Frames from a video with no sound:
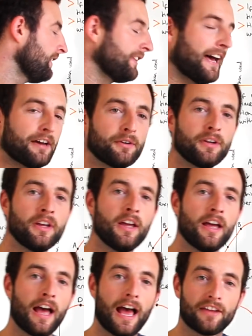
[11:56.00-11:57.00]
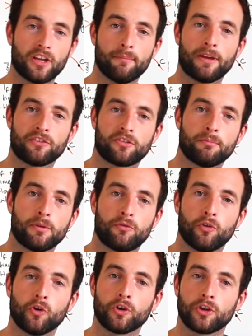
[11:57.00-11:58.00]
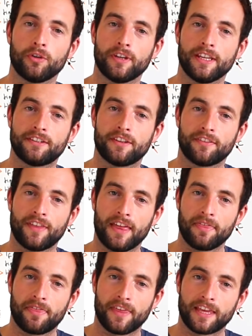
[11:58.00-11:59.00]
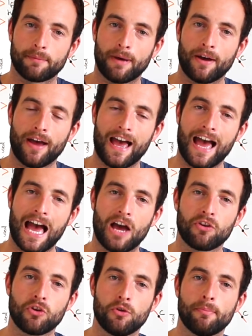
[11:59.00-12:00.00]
Now, as I mentioned before, you need to then think about how you